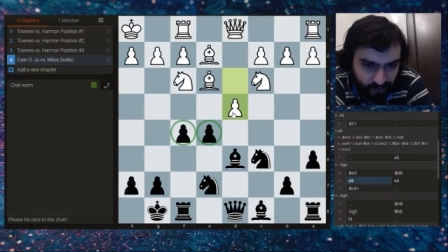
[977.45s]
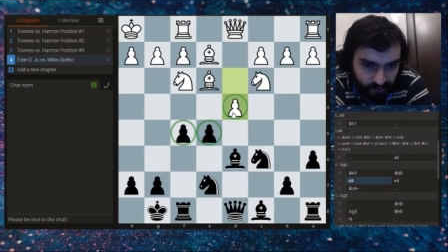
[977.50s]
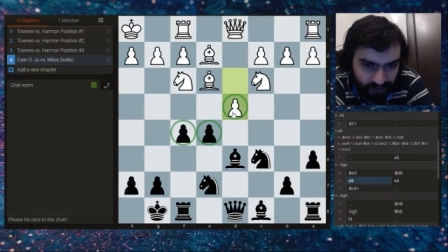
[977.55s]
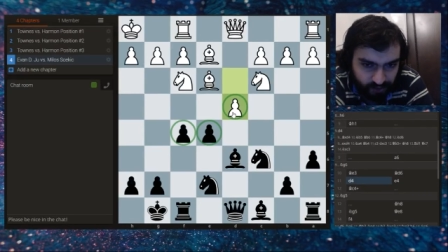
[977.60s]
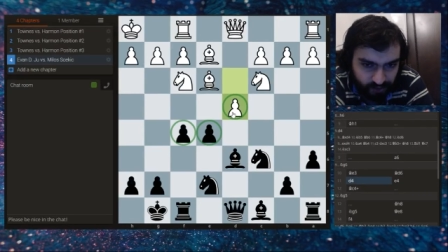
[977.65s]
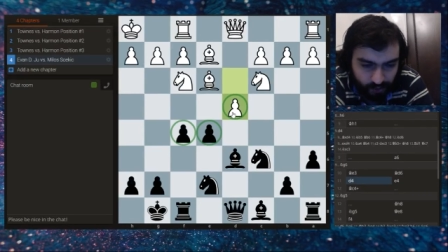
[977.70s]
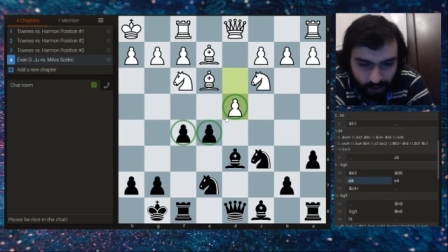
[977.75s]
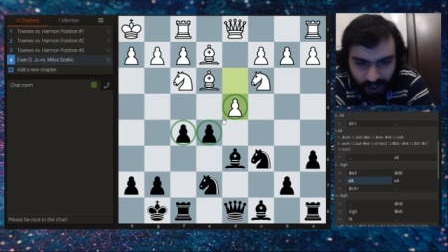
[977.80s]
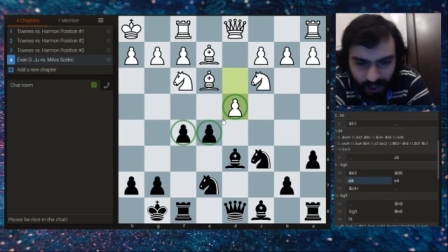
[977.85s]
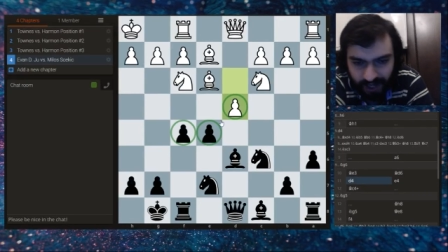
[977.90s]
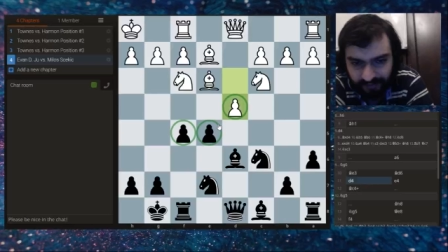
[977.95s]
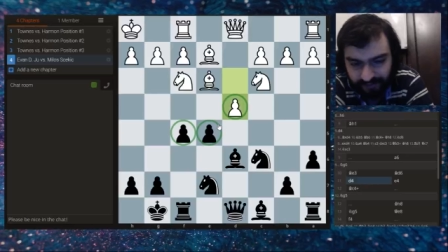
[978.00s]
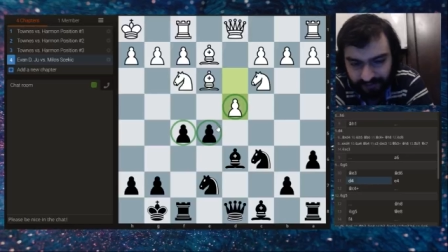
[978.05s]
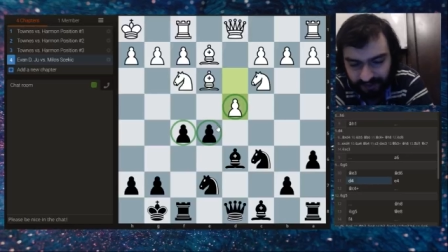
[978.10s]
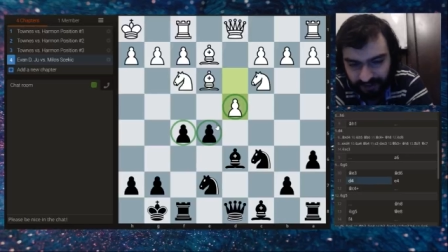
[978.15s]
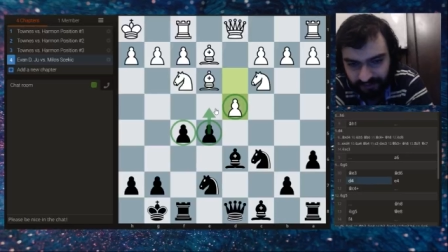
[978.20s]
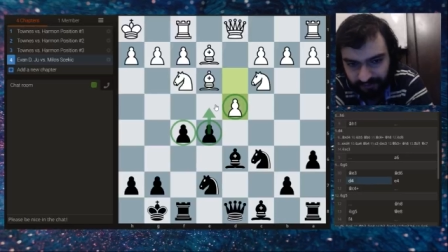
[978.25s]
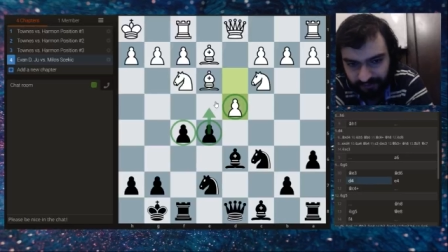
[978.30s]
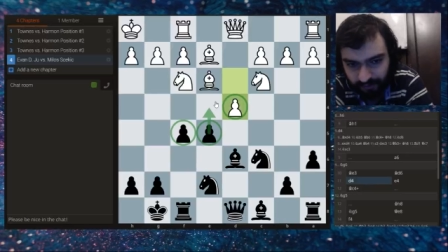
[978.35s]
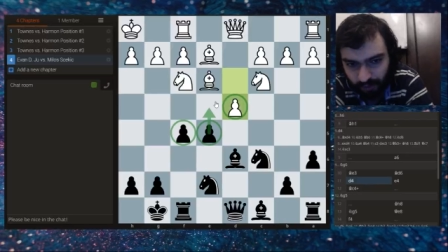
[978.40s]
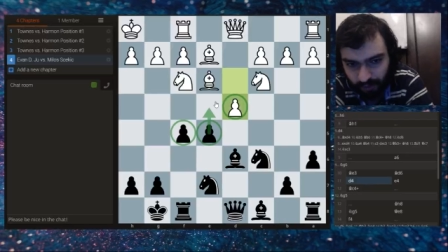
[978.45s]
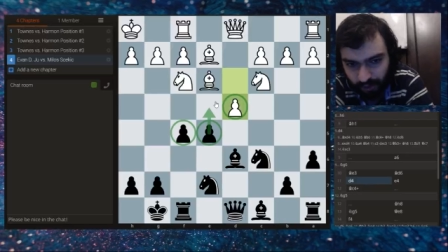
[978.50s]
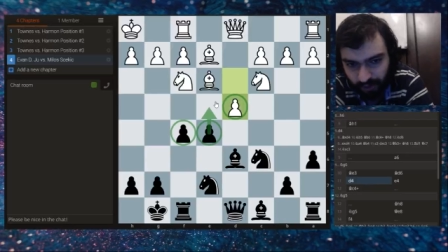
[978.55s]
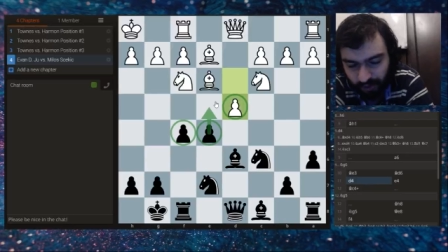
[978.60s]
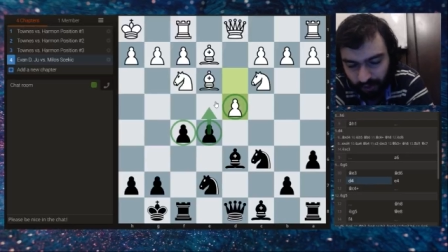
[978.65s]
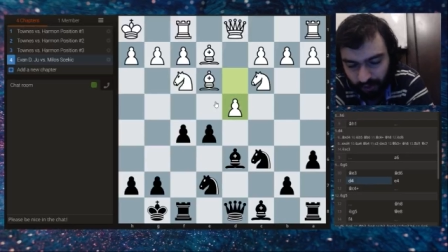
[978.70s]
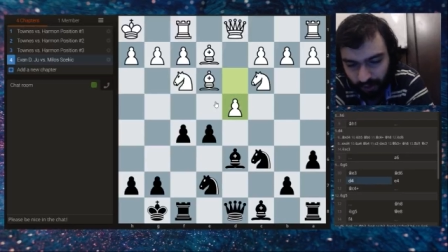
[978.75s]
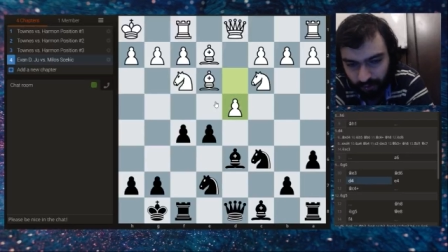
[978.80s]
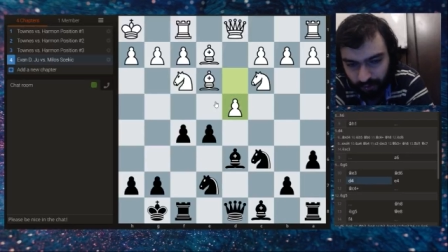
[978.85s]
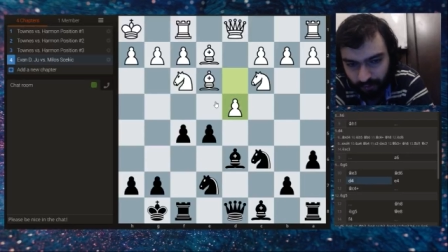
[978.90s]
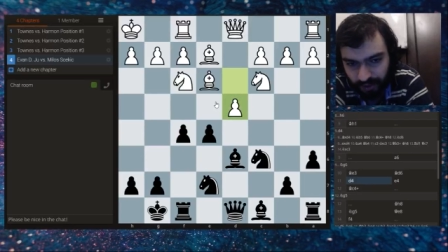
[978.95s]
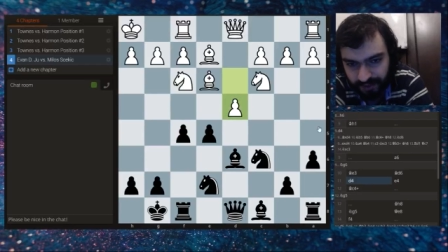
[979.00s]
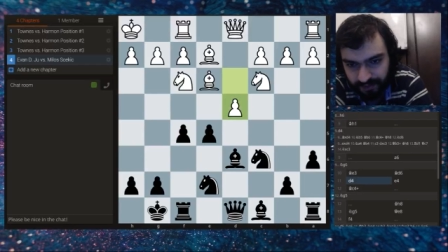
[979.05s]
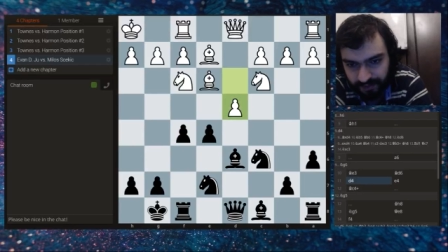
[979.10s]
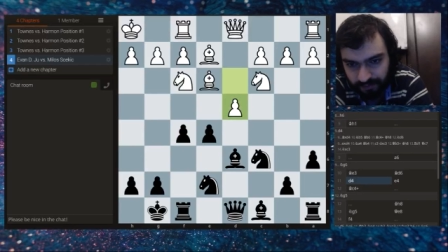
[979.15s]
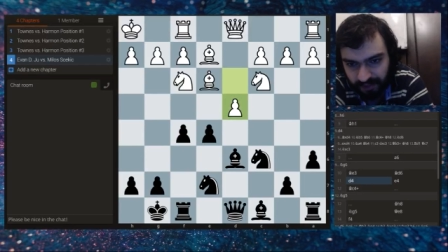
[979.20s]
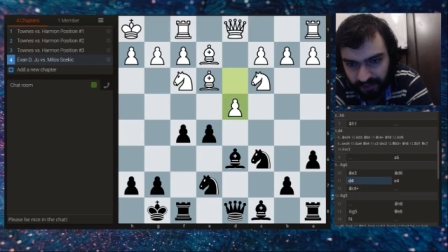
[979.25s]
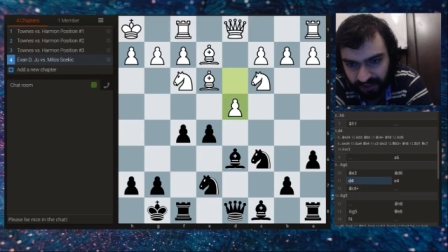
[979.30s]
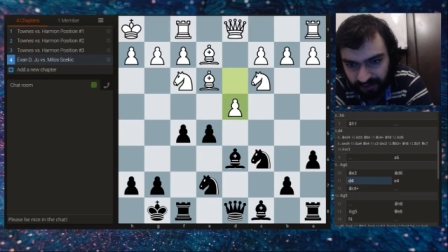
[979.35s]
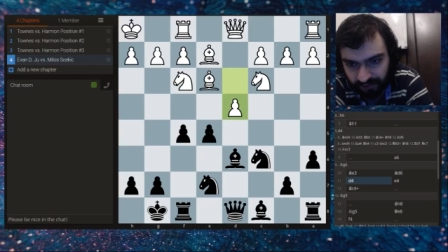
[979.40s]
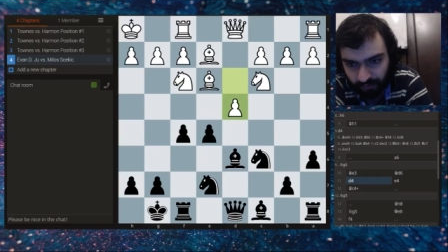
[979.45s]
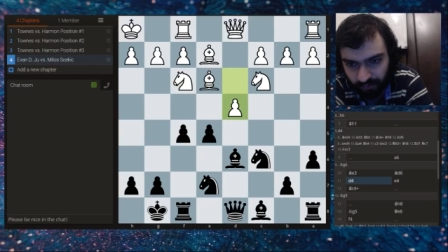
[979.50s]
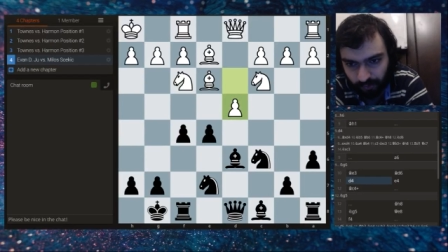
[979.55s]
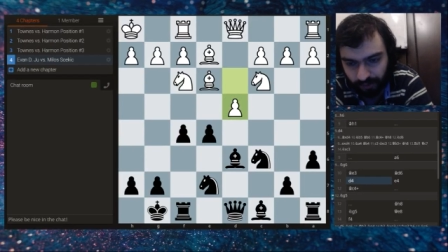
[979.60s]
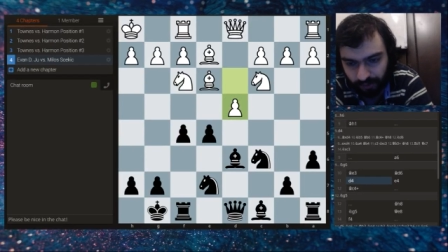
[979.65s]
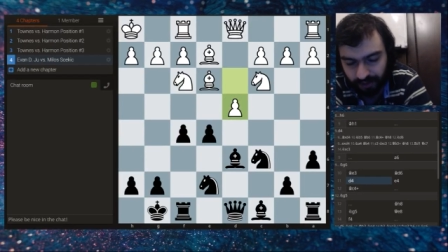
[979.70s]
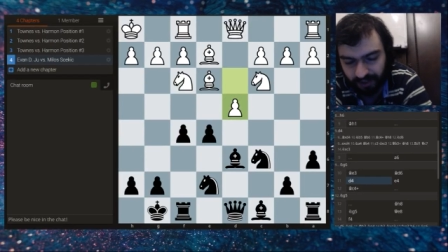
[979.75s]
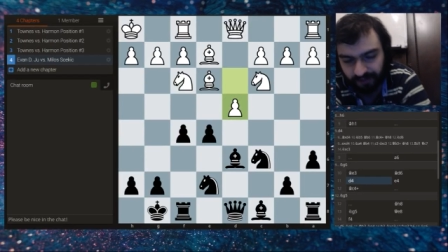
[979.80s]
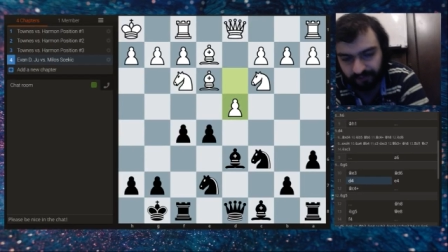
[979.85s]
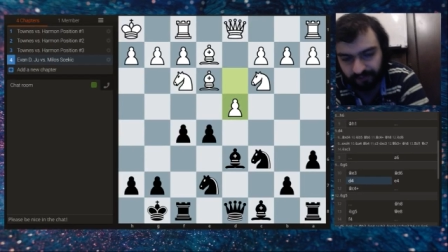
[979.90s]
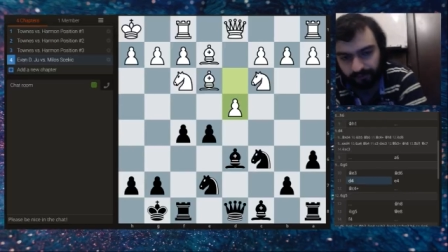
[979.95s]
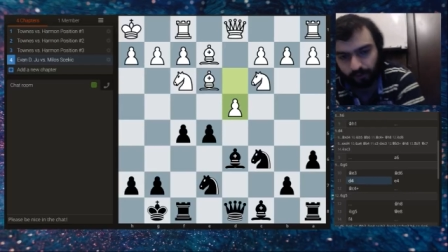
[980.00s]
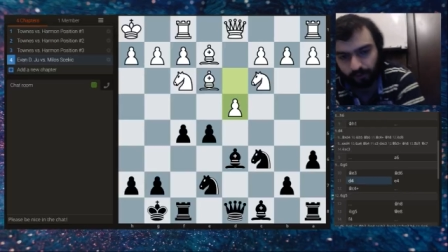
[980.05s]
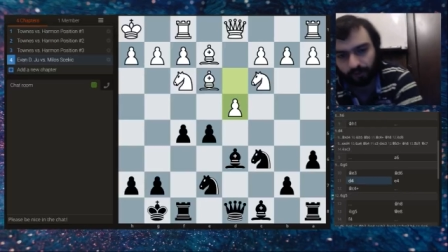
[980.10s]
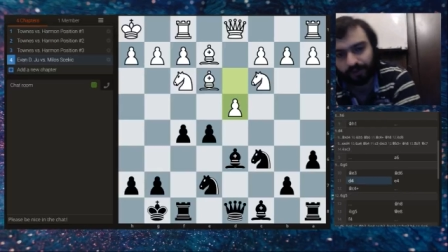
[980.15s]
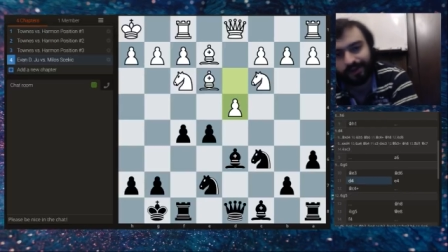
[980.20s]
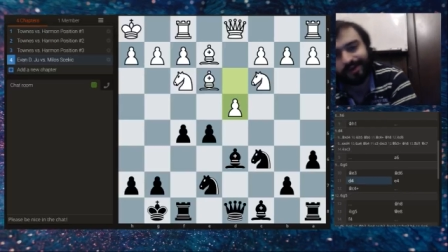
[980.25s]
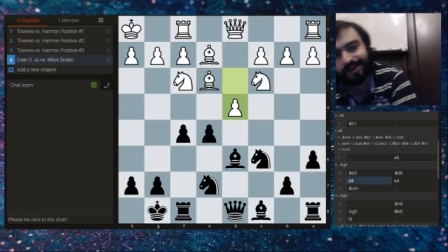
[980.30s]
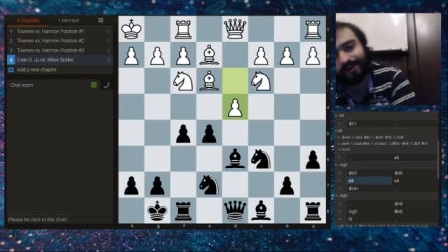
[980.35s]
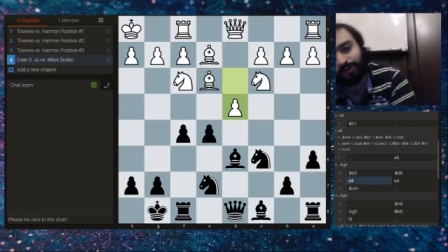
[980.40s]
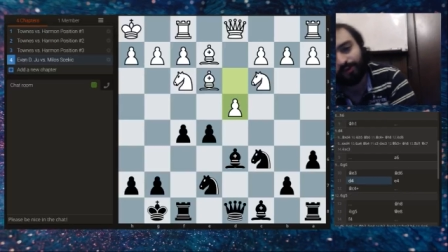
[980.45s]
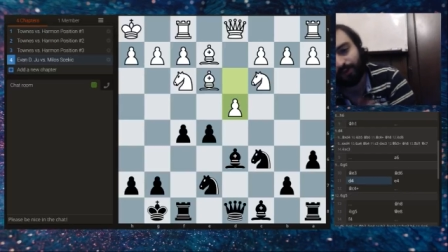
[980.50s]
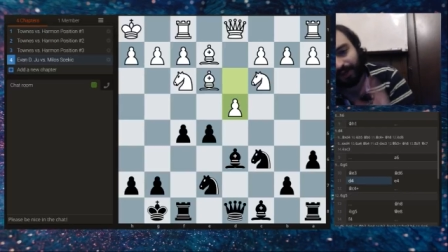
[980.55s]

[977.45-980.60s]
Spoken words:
when you have d4, you always meet it with e4. Well,